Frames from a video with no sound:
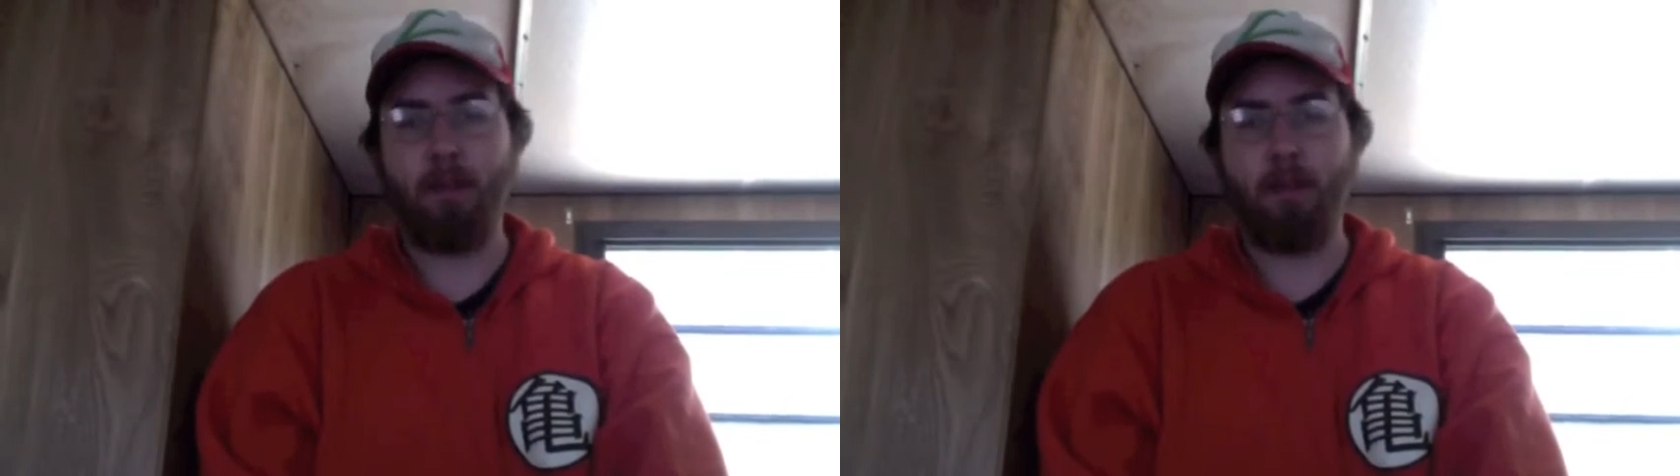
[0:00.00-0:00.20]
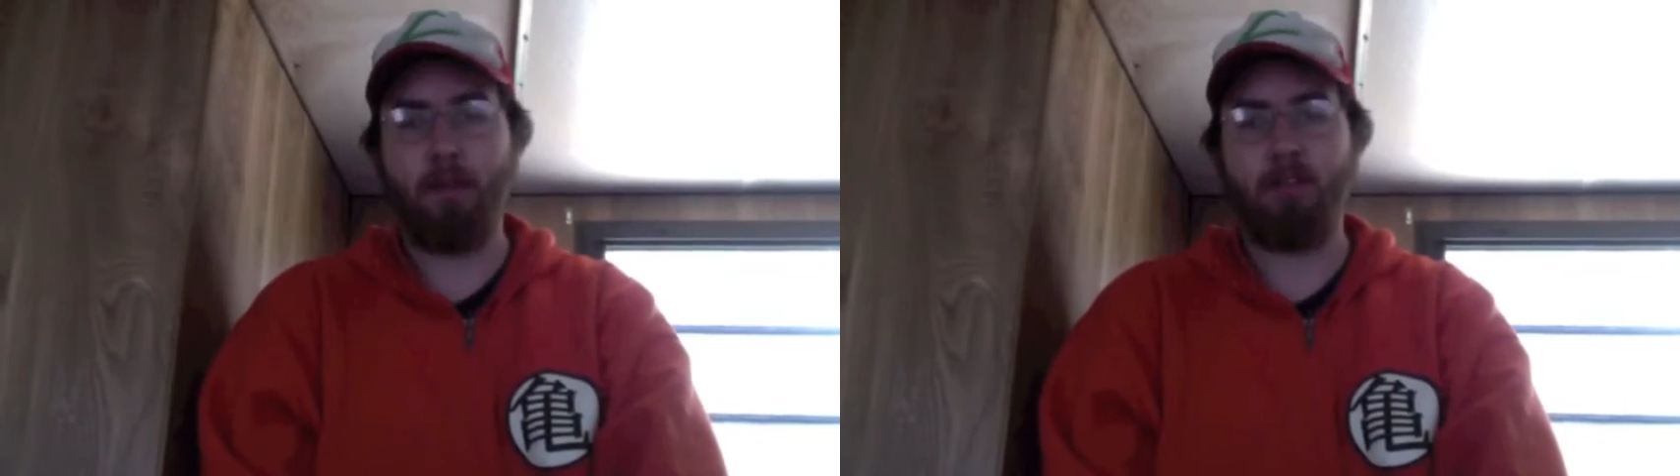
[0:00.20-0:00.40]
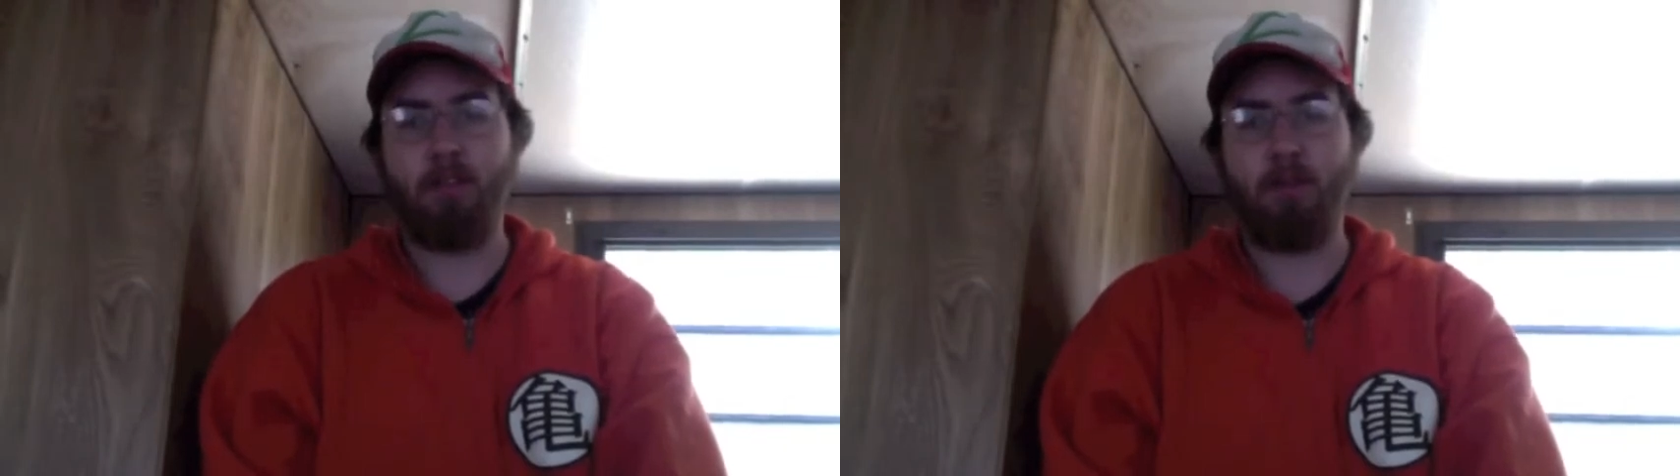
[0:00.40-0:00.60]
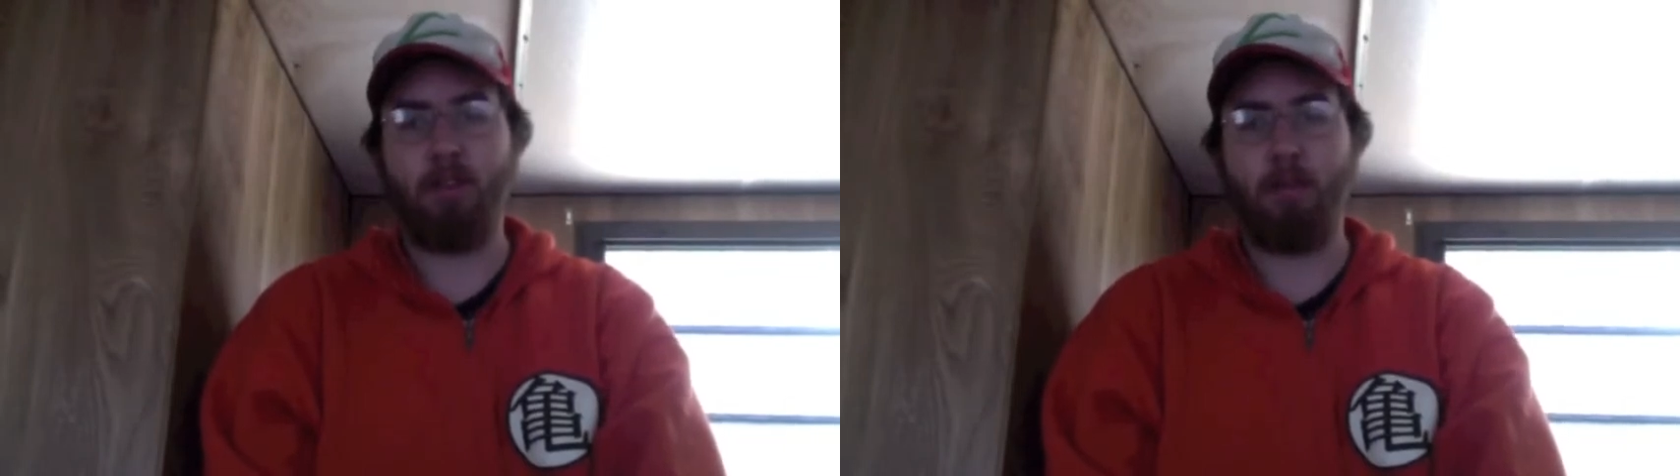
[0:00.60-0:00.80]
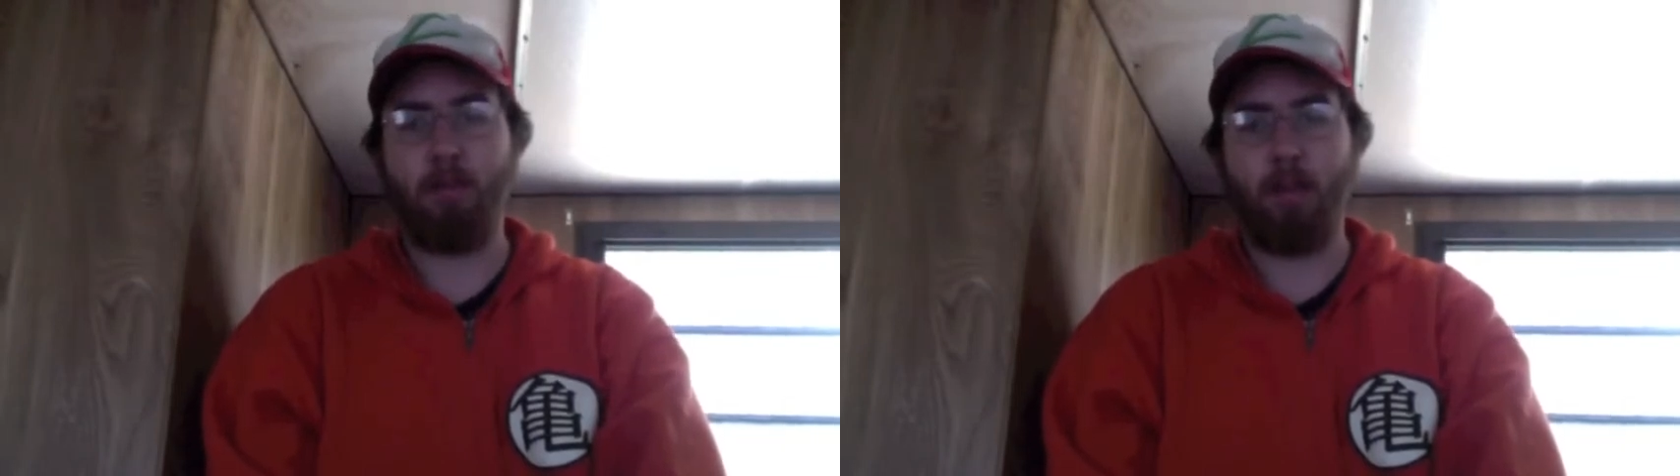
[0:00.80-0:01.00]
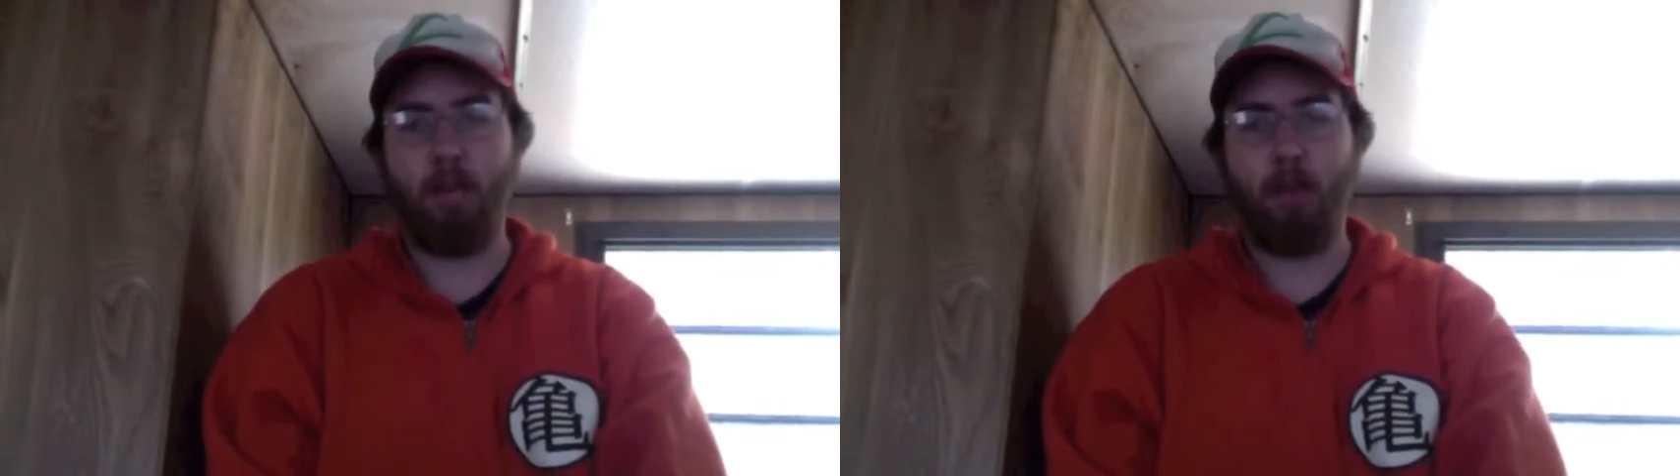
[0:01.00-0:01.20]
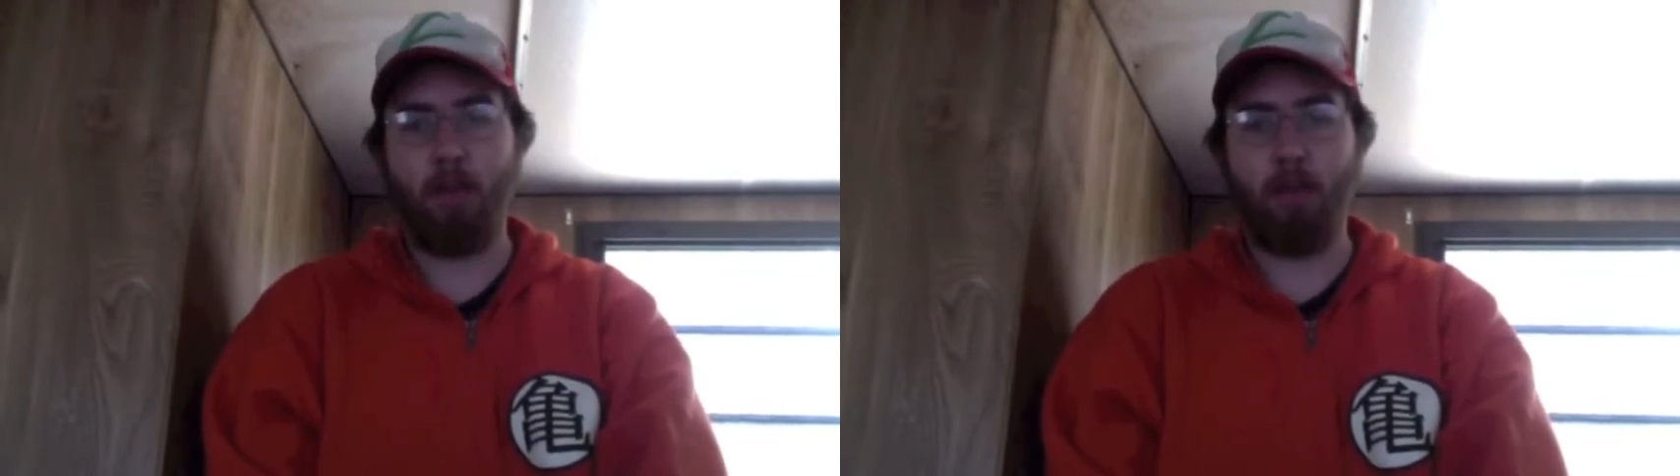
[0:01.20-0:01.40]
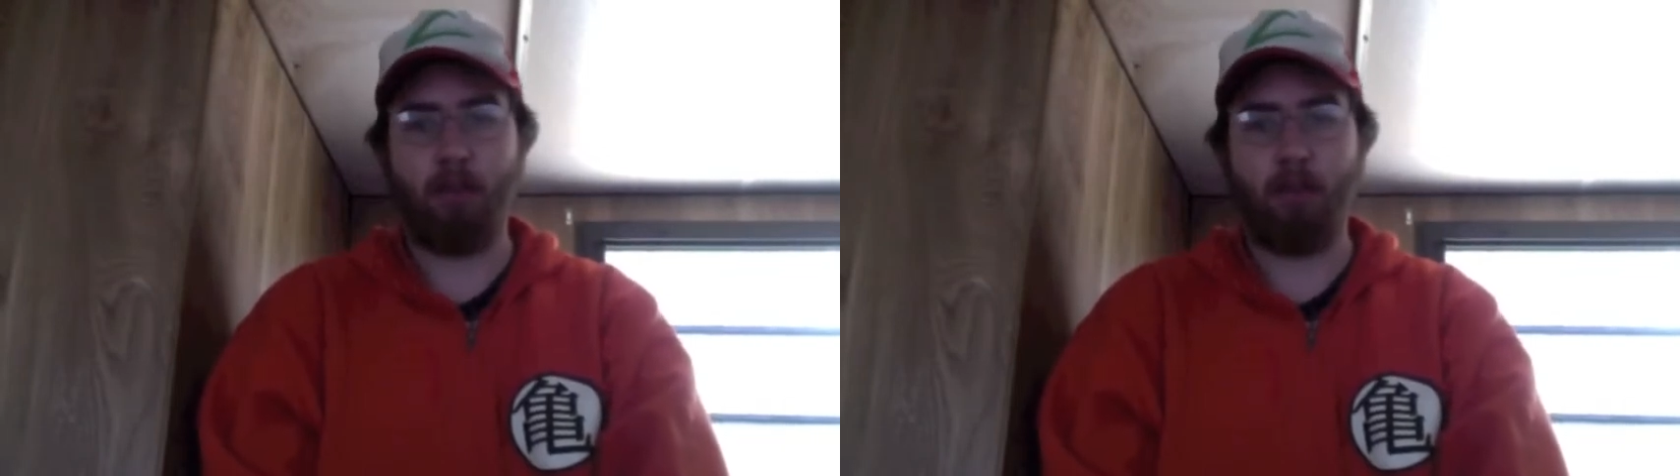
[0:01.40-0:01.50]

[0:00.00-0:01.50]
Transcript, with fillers: Entertainment tape, okay,